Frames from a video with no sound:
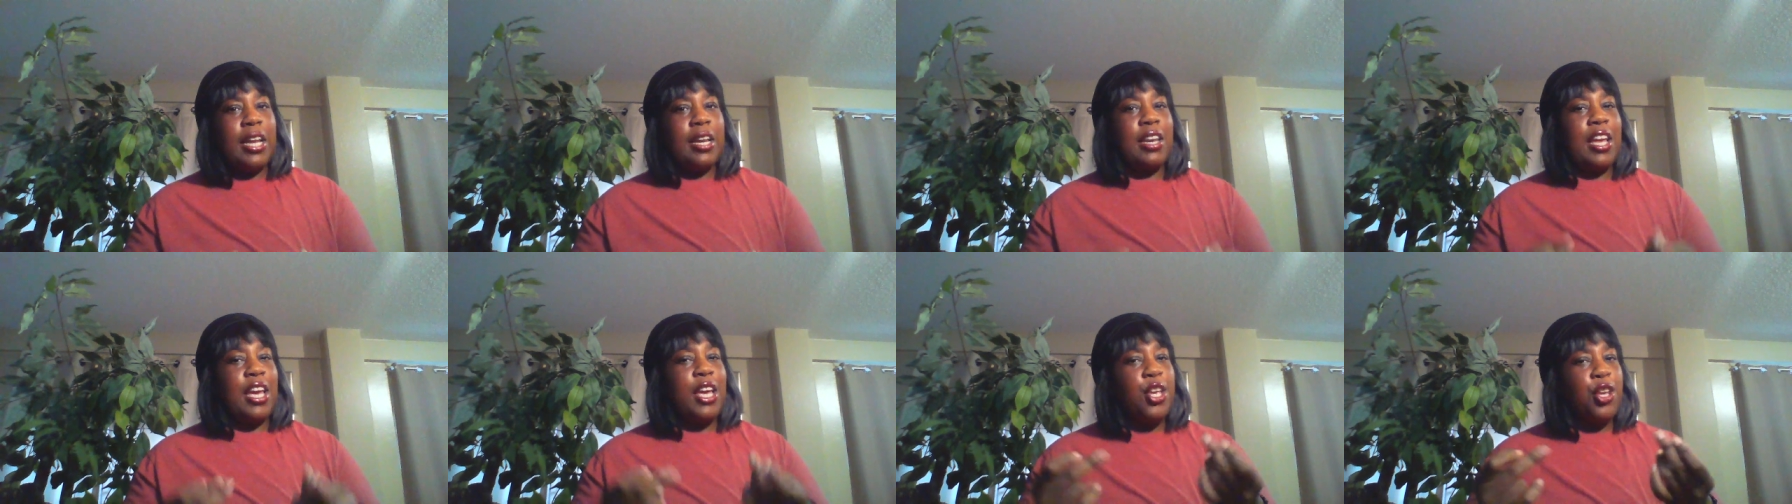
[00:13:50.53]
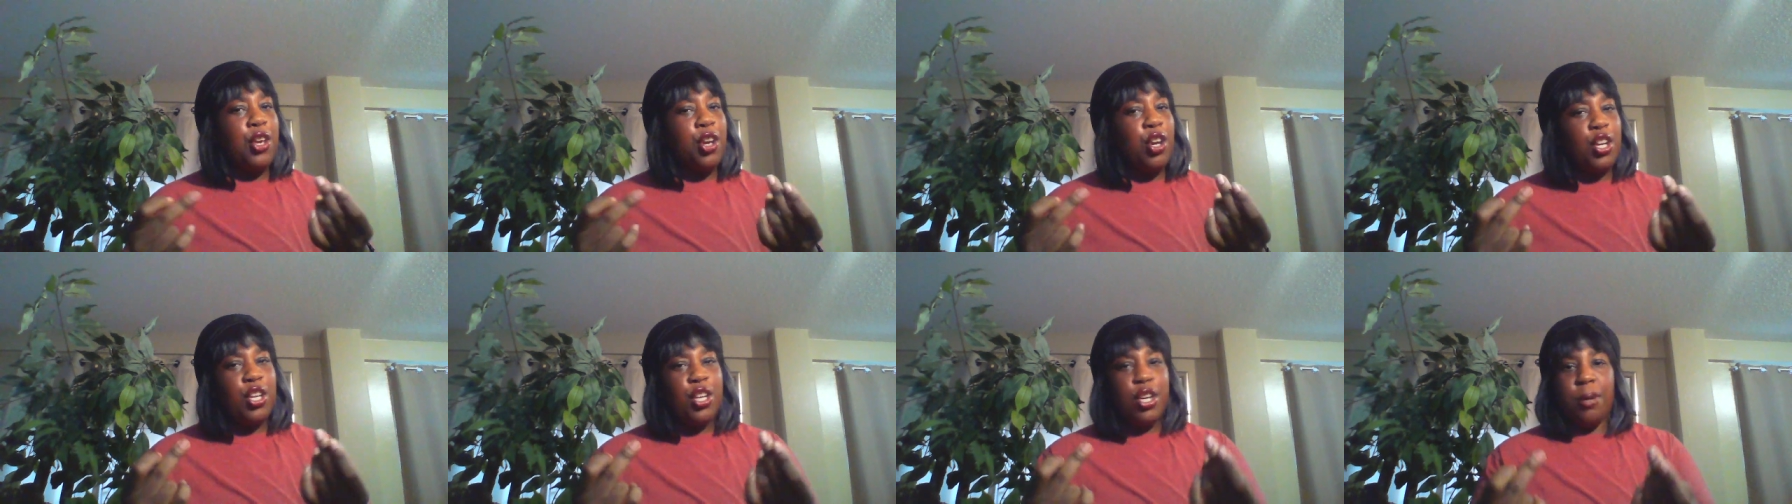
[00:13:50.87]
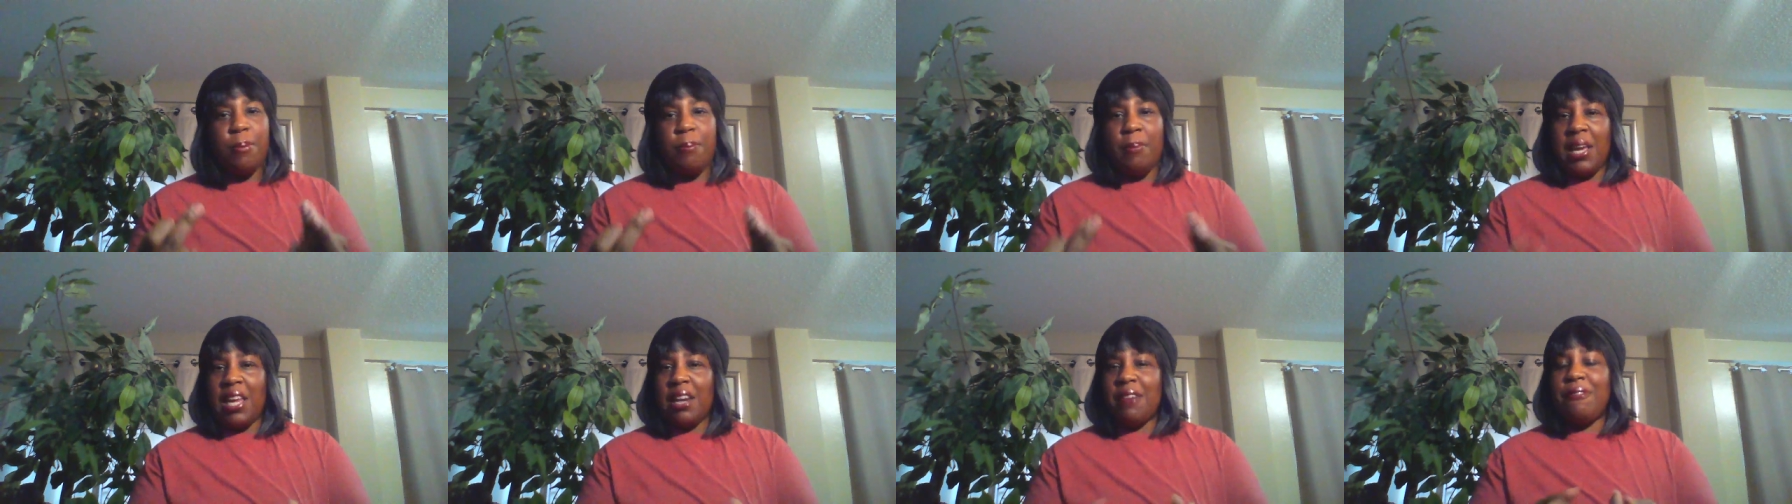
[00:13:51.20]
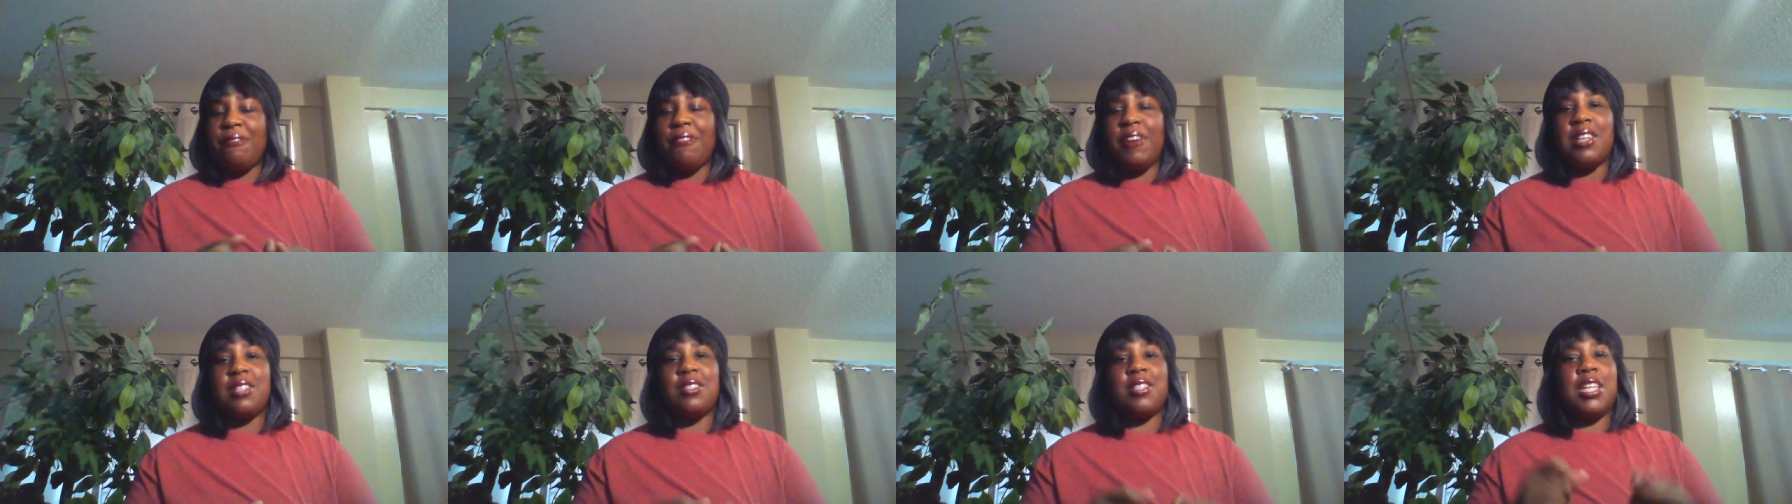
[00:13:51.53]
and you're, you're
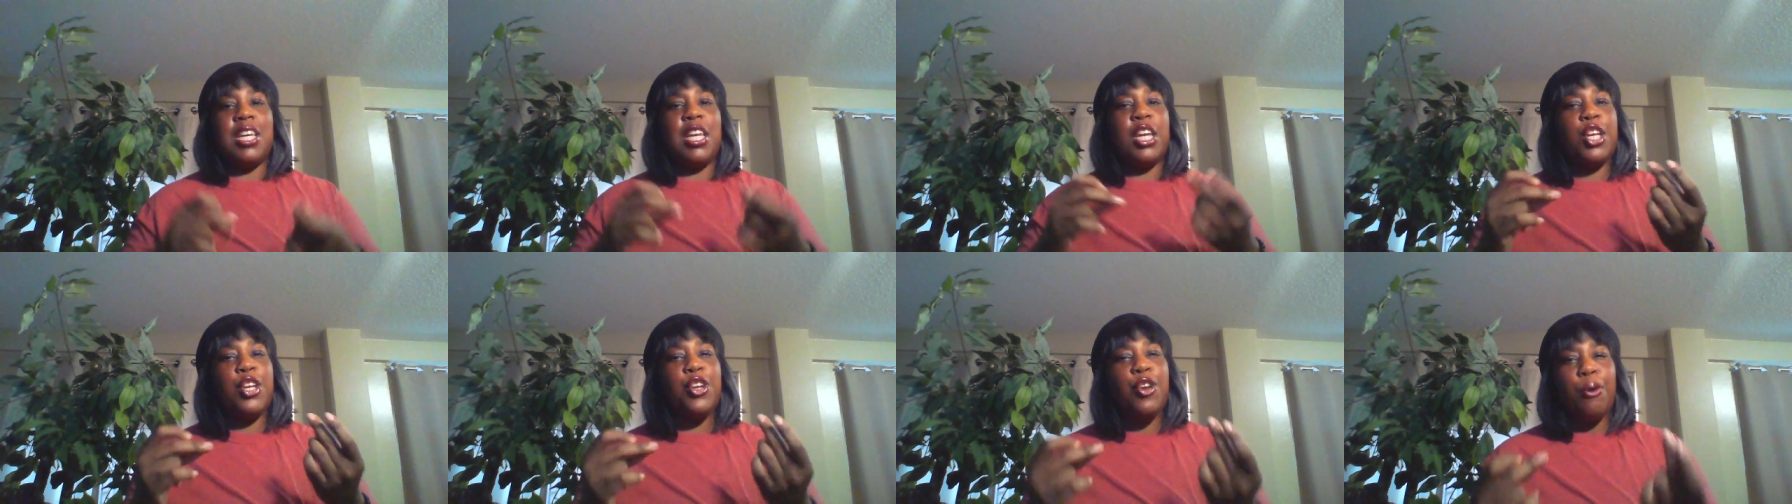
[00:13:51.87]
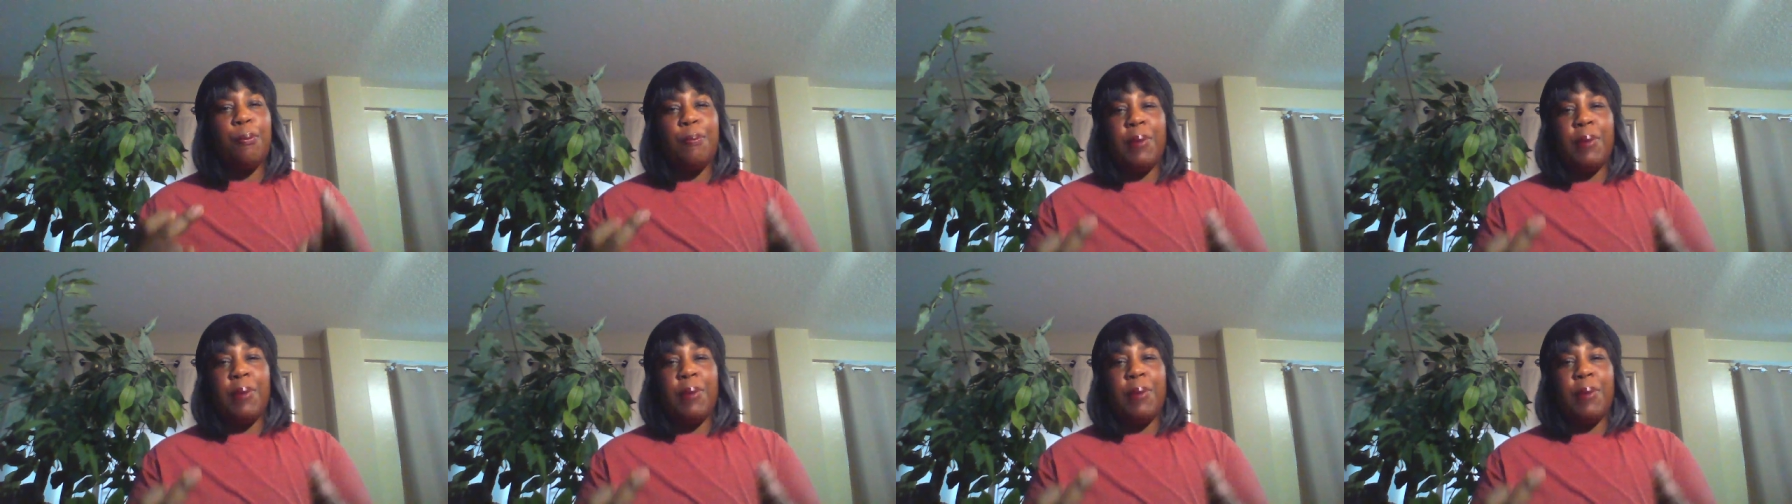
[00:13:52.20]
manifesting and you're